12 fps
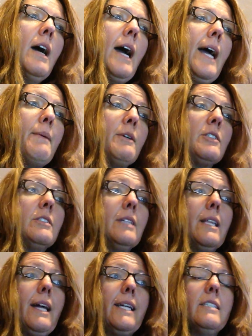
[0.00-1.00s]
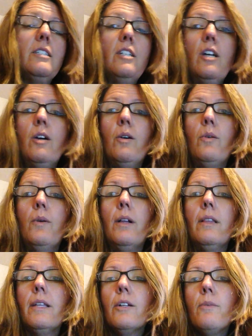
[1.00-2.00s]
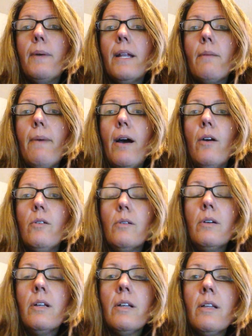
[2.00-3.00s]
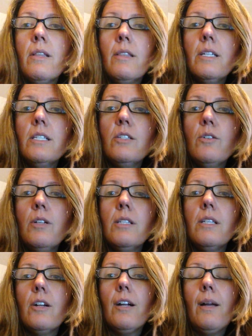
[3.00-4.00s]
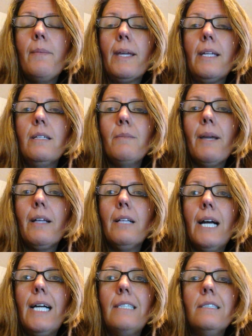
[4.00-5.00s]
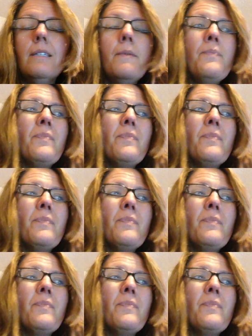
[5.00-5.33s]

I personally like to know a little bit about the students that are coming into my class.